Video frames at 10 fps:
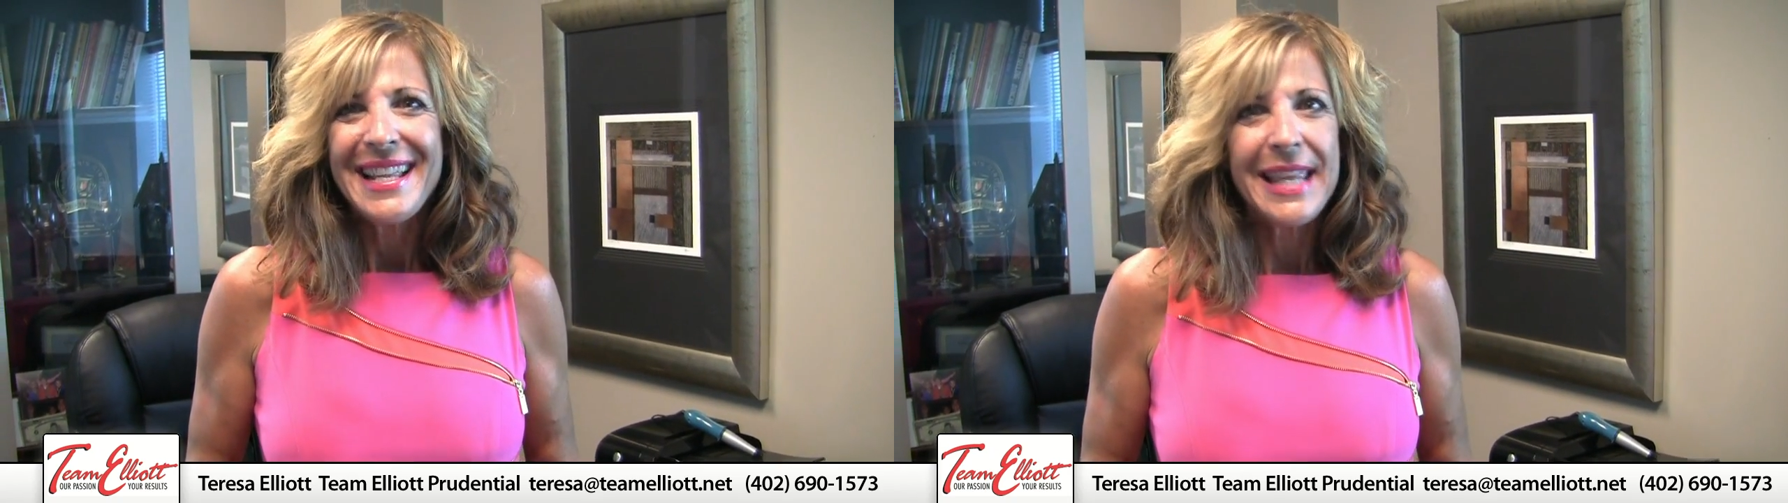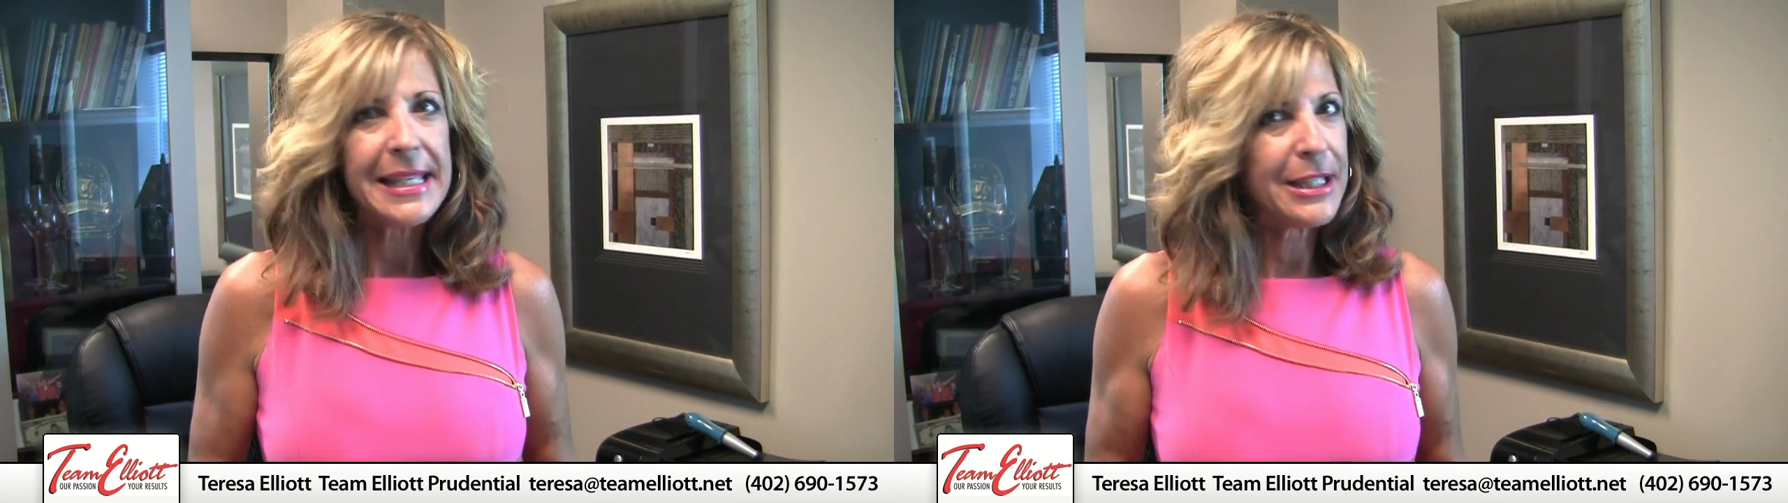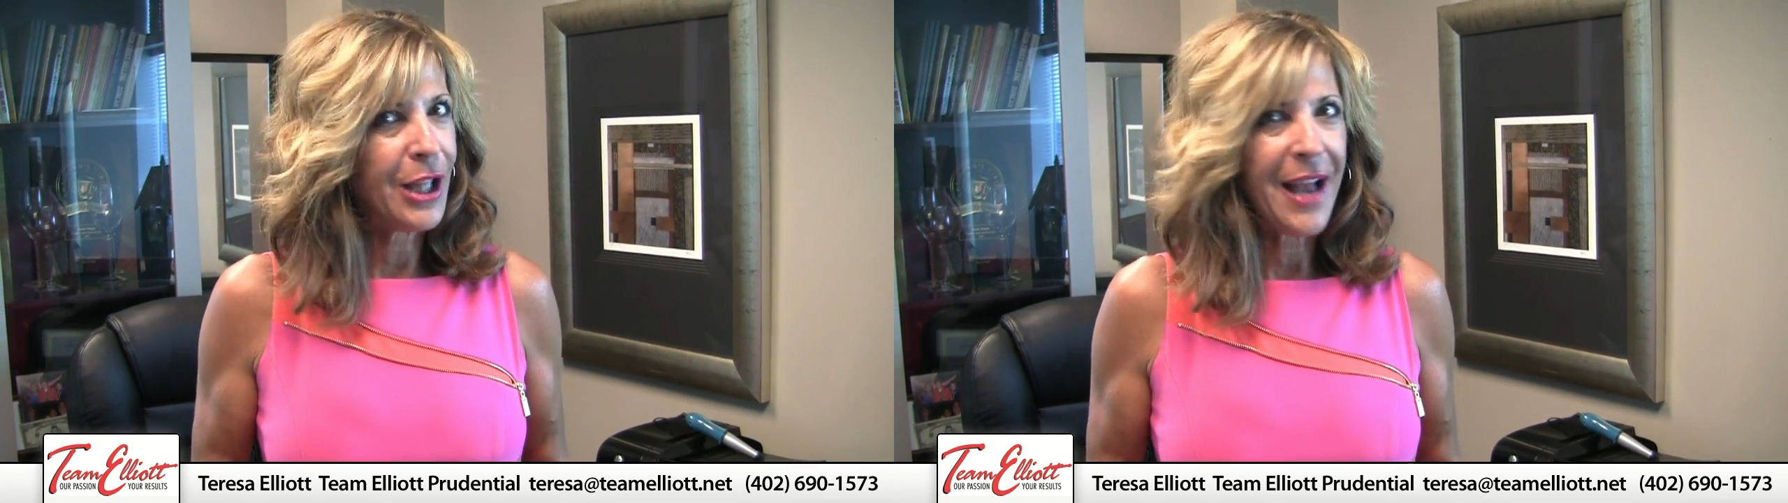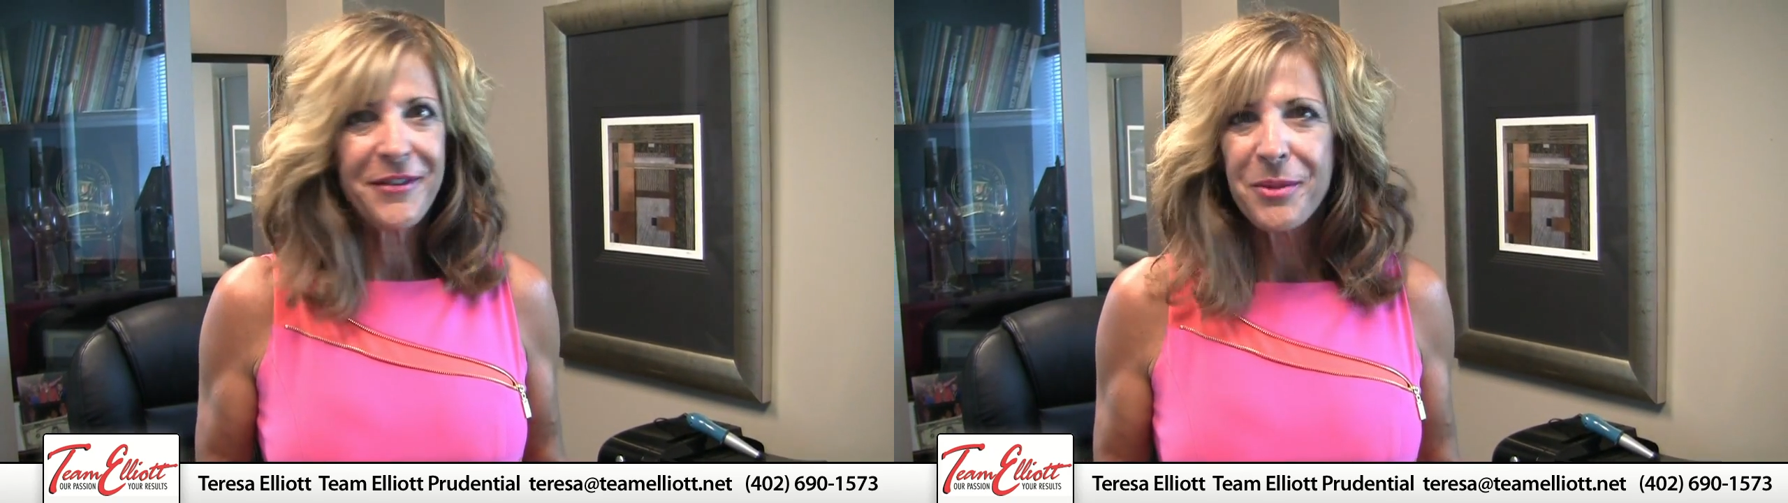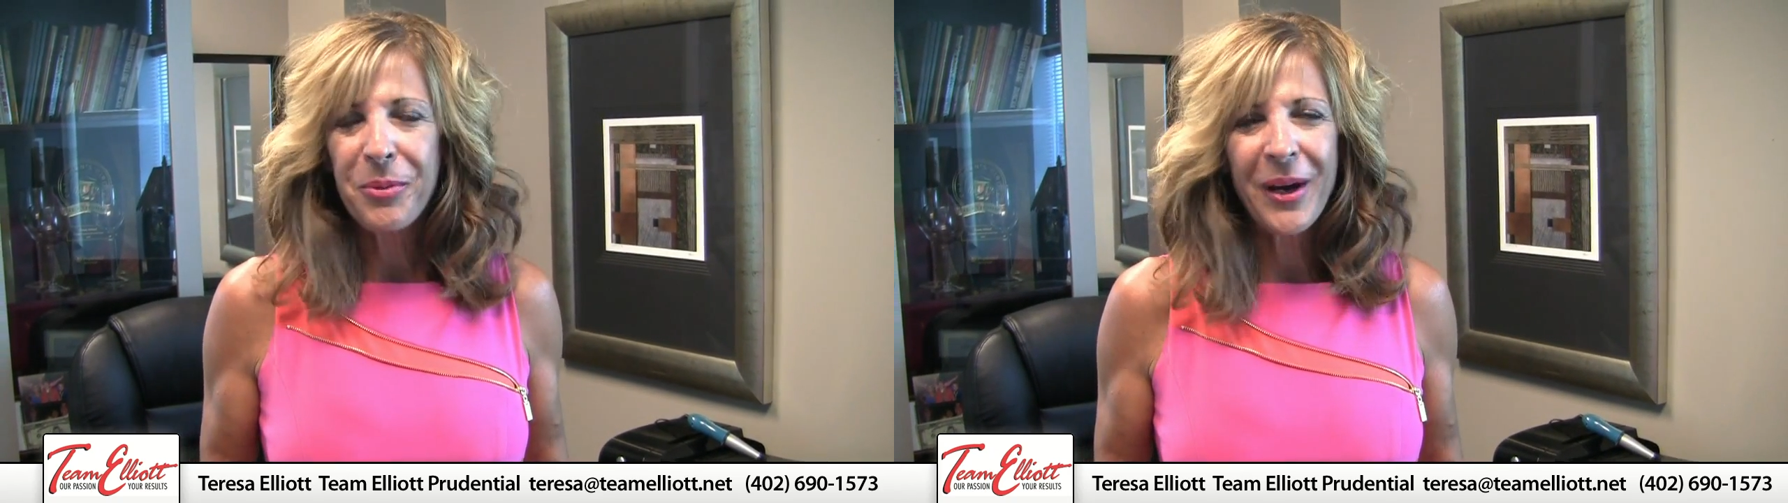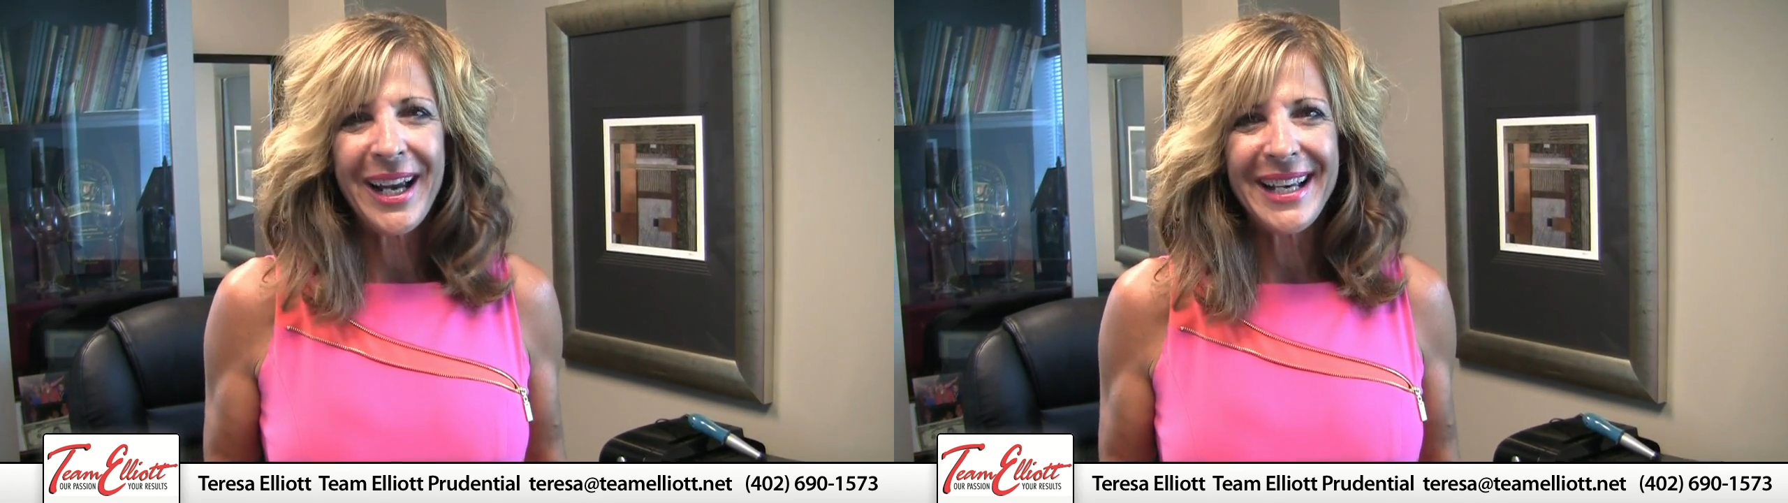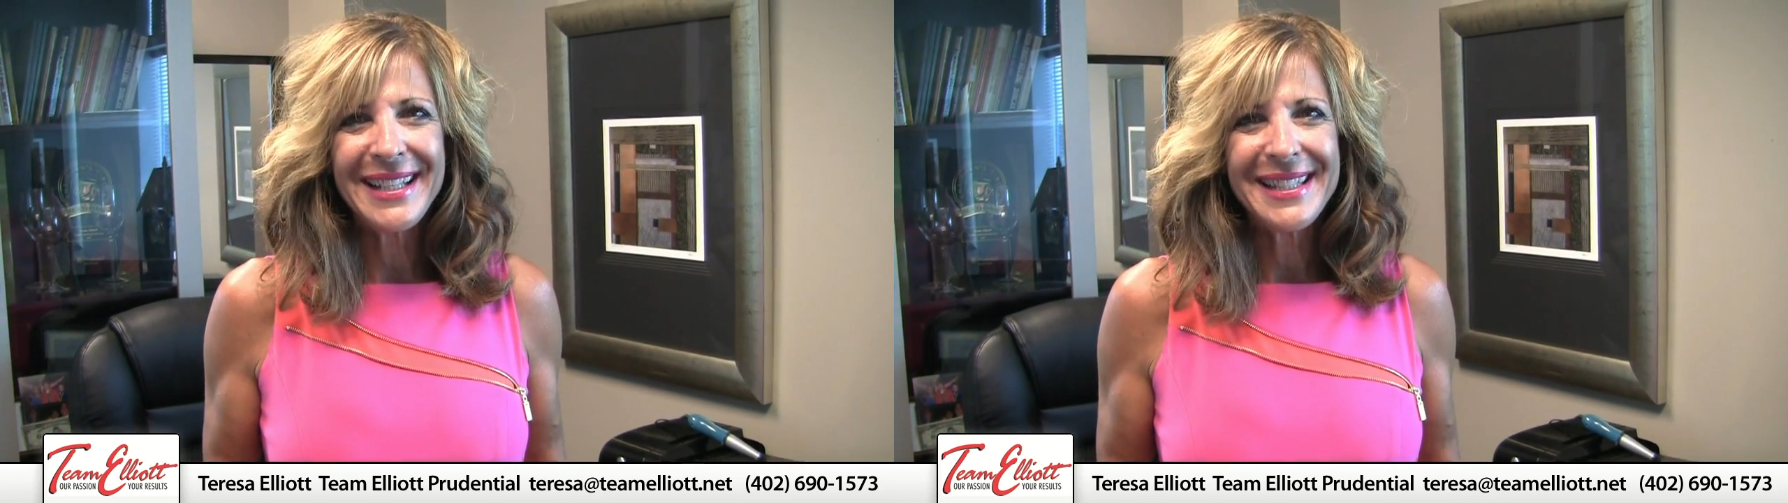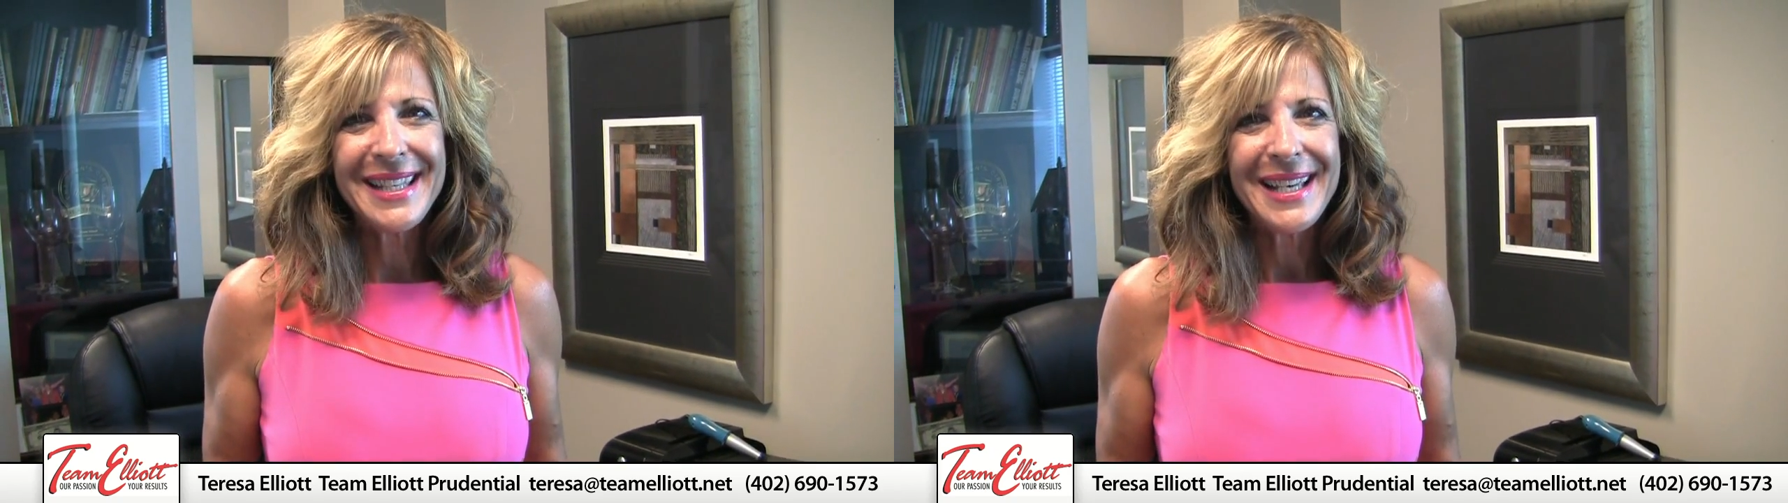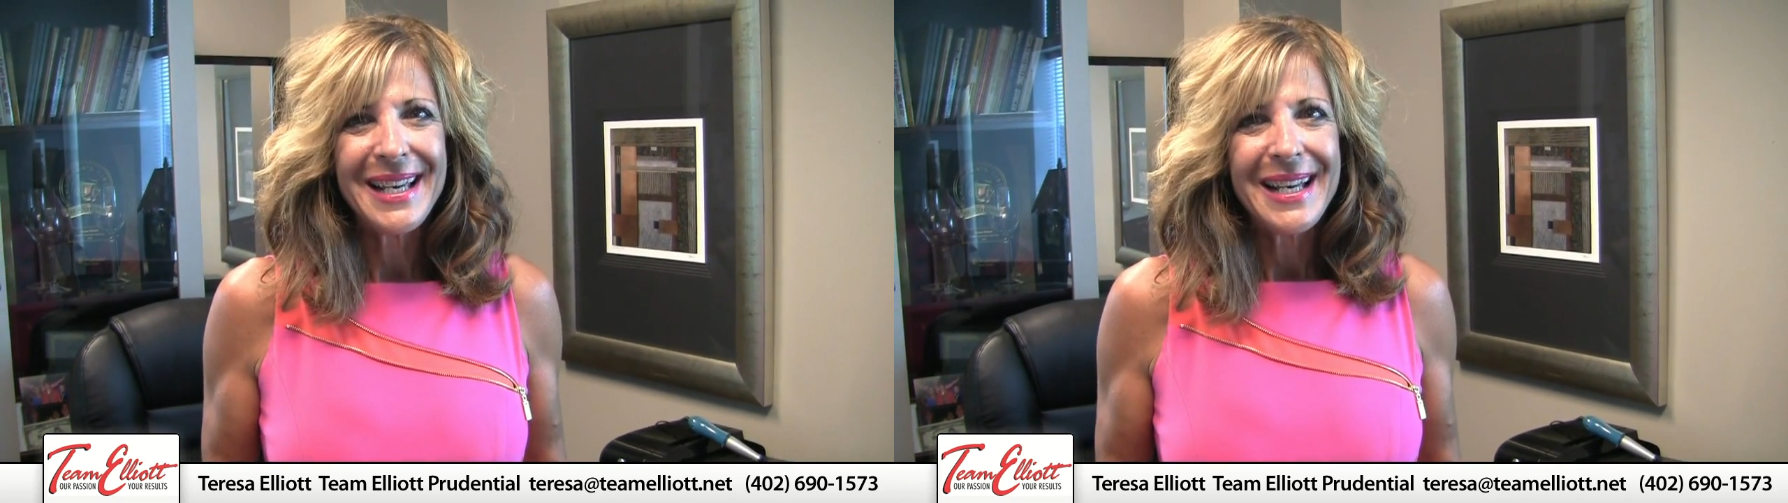They still have to appraise,